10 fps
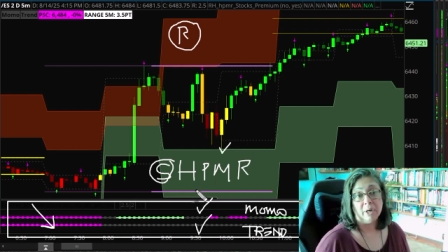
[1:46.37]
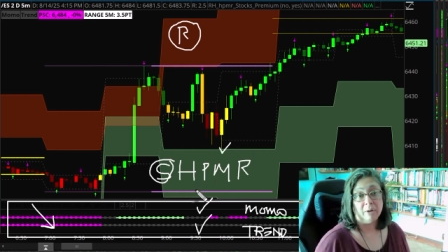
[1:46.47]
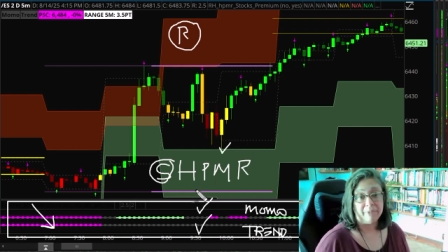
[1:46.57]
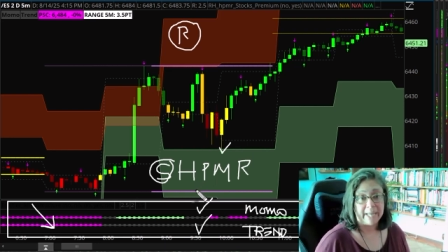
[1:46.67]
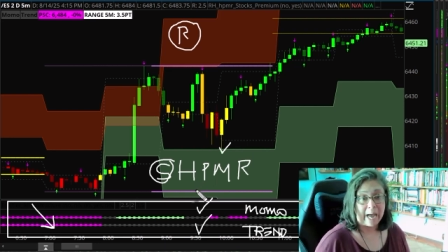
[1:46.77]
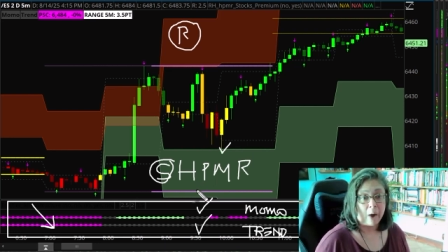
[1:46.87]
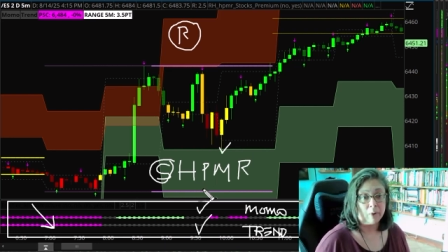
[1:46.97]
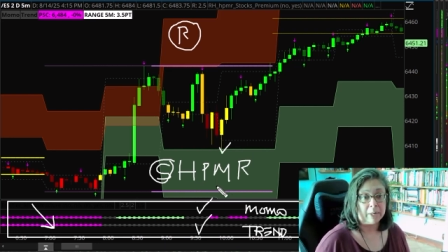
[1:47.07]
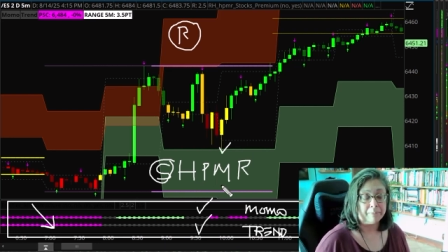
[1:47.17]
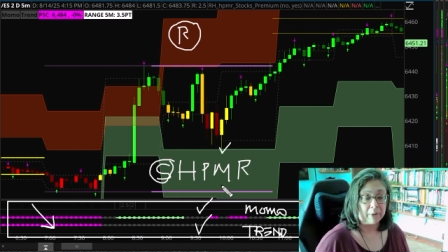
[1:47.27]
of the
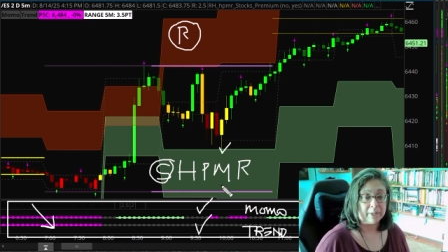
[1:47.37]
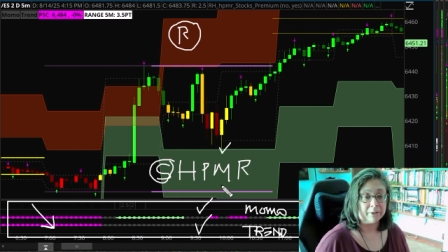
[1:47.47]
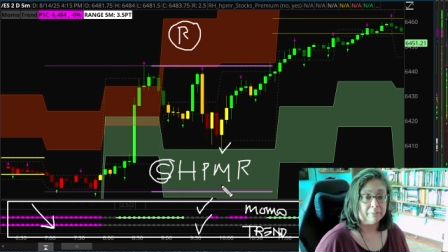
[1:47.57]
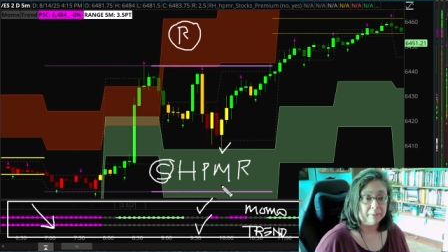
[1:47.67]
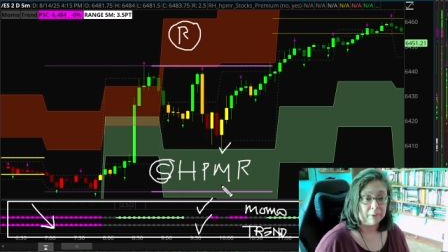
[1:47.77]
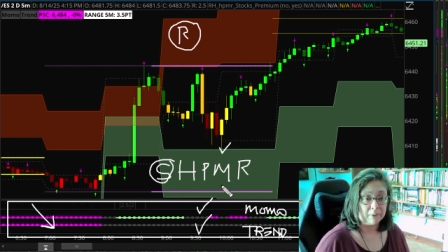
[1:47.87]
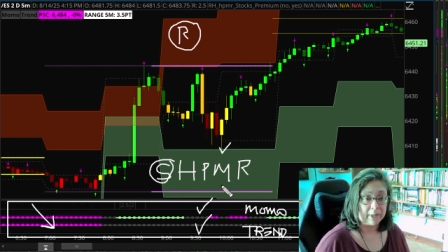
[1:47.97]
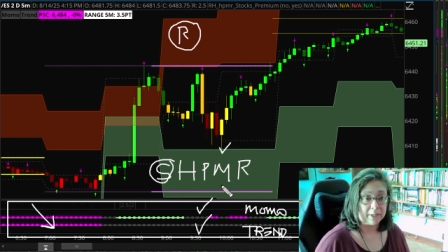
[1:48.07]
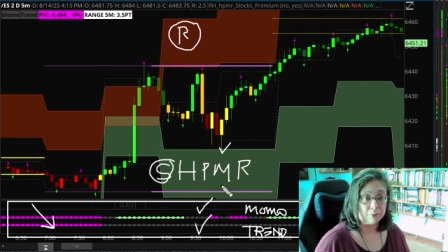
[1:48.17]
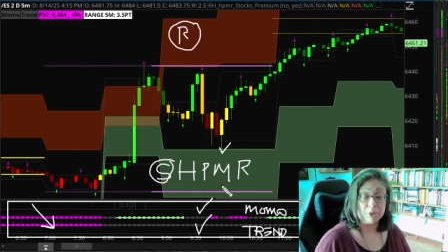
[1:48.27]
hourly price movement
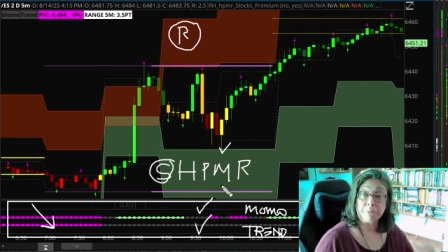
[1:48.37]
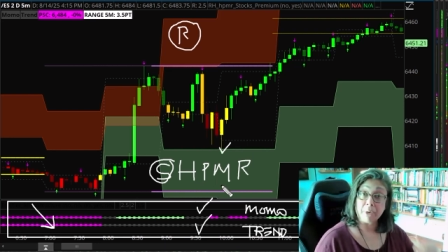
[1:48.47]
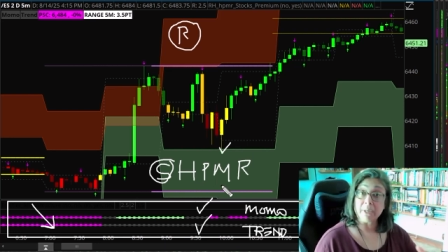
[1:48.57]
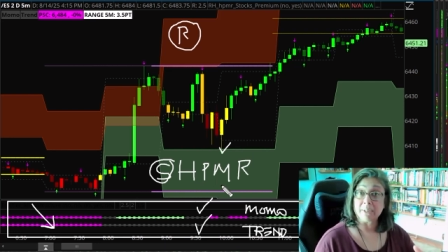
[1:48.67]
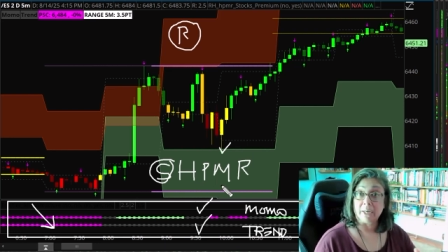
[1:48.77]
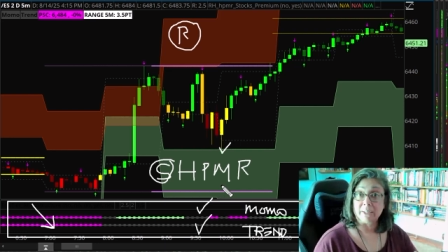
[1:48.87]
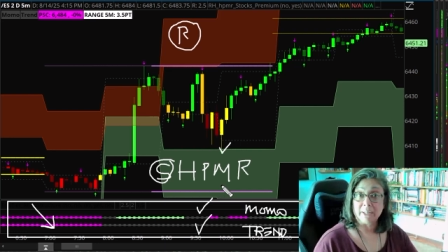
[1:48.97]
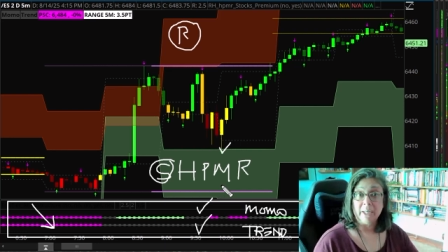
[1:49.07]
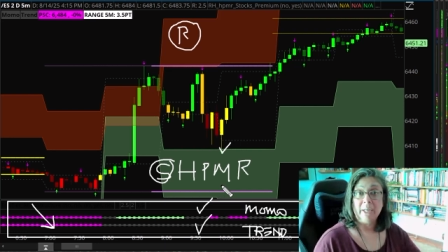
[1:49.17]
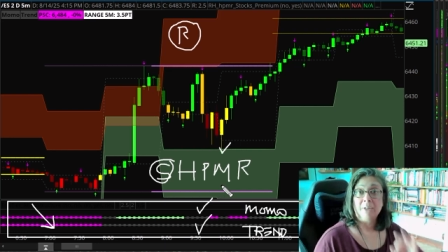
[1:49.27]
range, which brings
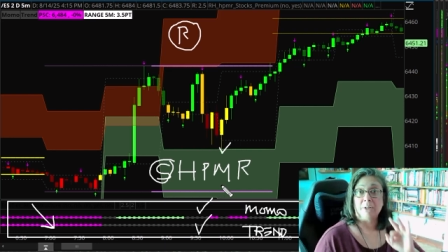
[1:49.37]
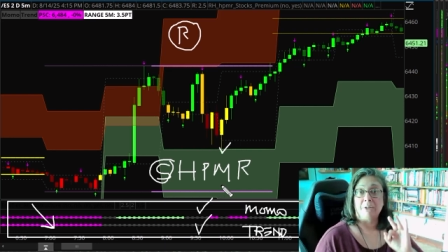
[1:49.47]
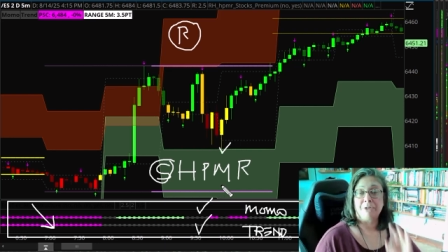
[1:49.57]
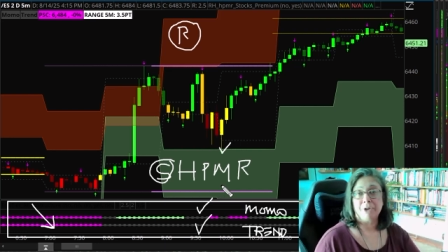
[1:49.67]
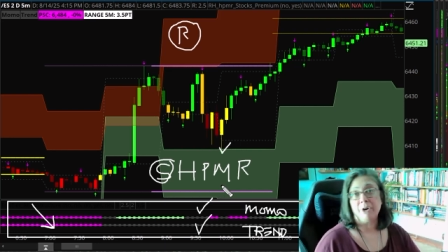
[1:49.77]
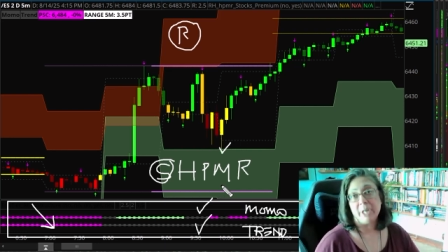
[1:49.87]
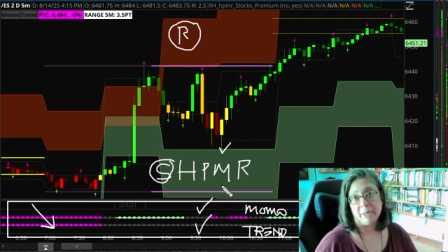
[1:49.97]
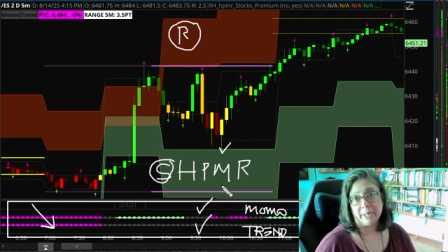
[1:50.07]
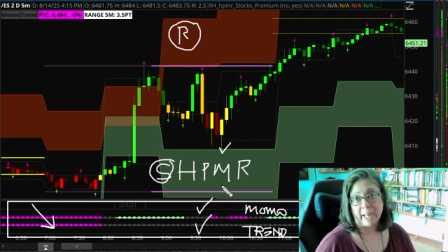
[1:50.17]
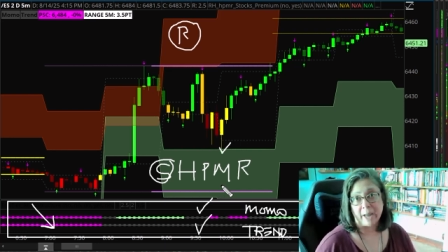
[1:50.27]
us to the third
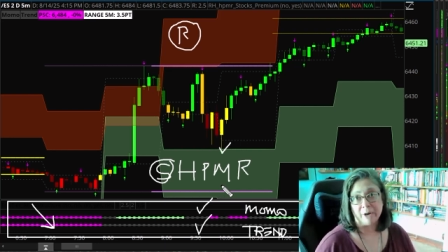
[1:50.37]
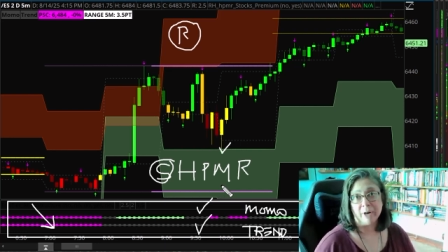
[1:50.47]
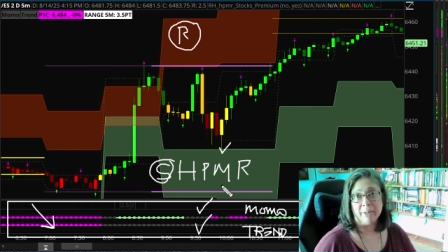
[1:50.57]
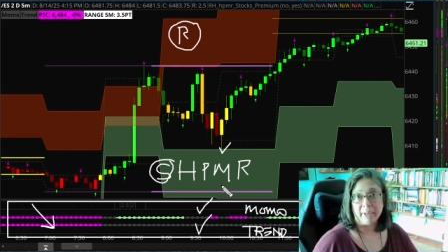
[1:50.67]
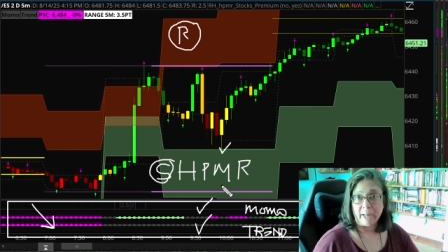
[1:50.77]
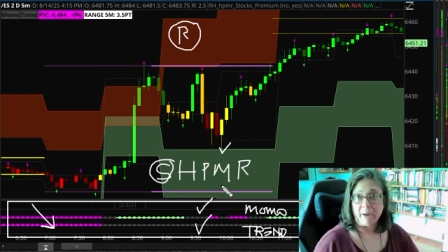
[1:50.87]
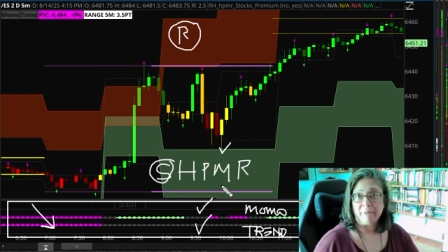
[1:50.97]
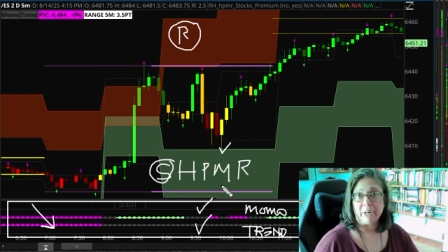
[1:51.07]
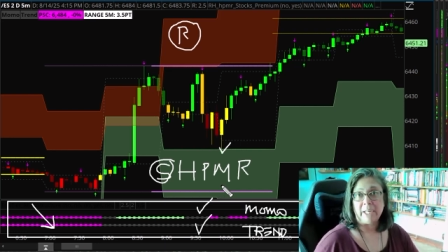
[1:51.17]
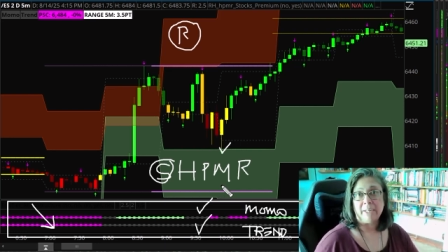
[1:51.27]
indicator that
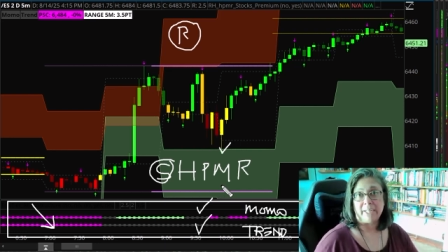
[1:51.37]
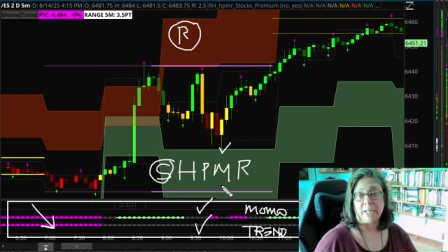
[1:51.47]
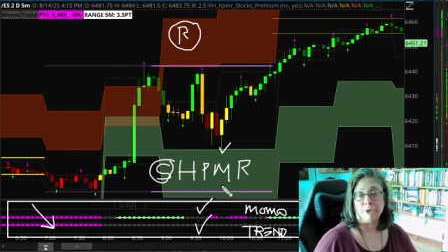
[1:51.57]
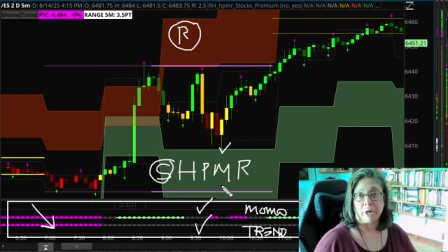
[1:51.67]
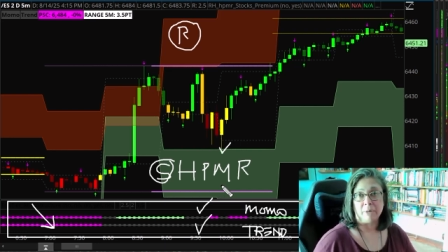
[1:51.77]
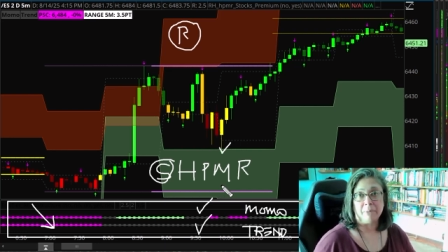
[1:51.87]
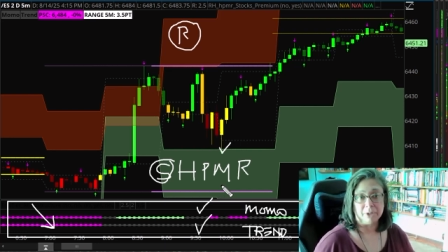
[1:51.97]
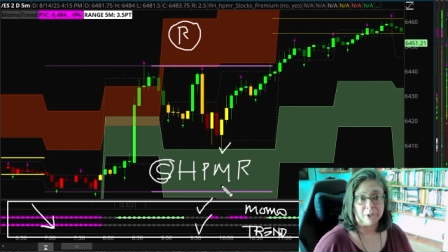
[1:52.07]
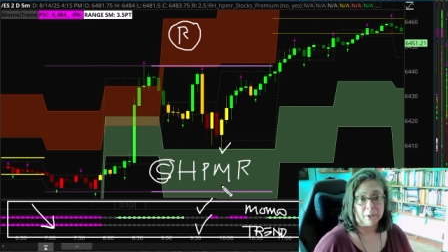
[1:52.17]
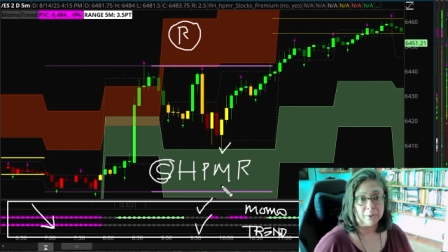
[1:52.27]
every day trader
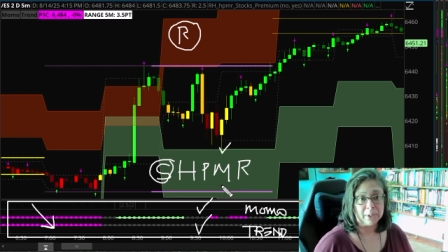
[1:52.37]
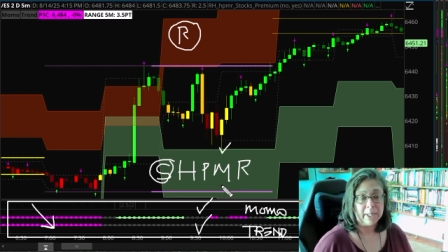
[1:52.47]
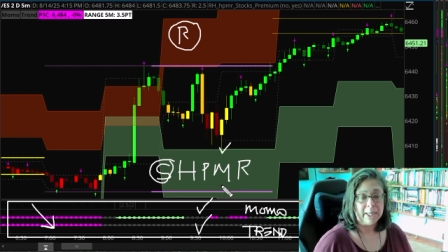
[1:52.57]
must use.